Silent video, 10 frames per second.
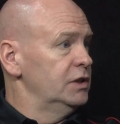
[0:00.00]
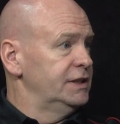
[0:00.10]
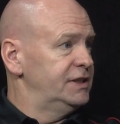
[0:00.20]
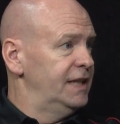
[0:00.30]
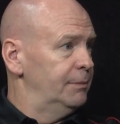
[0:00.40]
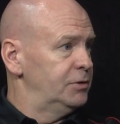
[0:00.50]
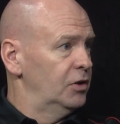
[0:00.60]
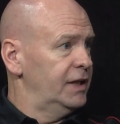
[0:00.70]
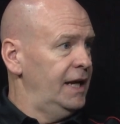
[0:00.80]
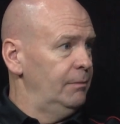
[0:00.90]
stepped her
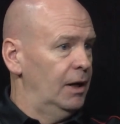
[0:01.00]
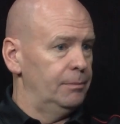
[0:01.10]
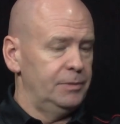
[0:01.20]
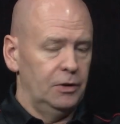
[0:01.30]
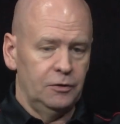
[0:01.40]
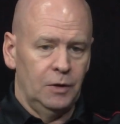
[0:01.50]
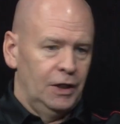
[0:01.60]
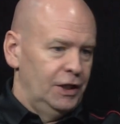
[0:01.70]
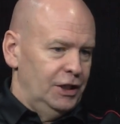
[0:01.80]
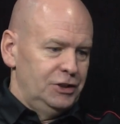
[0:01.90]
game up.
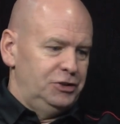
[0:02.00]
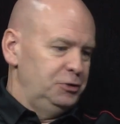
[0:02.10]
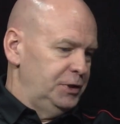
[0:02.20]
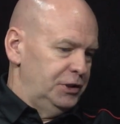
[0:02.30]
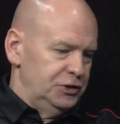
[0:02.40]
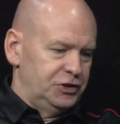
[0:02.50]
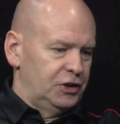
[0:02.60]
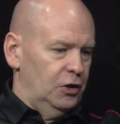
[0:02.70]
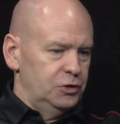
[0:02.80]
2 years ago,